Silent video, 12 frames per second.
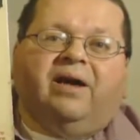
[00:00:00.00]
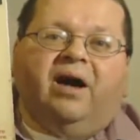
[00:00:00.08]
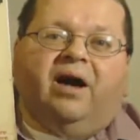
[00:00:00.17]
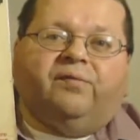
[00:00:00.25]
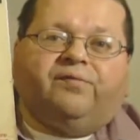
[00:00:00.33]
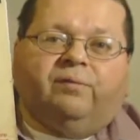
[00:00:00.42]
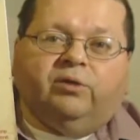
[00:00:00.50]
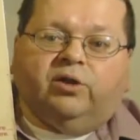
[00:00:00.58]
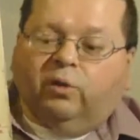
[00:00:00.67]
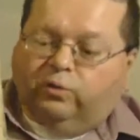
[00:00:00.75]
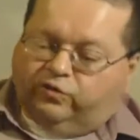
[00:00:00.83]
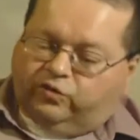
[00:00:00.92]
Uh, from
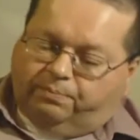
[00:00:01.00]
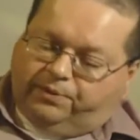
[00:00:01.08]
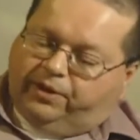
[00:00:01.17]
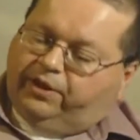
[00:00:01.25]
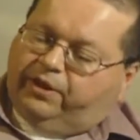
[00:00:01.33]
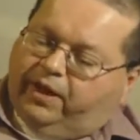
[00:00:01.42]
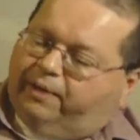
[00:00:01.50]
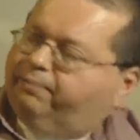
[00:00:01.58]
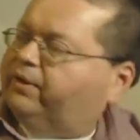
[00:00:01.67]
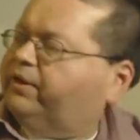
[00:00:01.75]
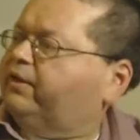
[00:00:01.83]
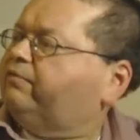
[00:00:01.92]
Lowe's Company, I
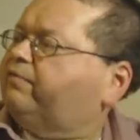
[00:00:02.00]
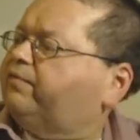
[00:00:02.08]
believe.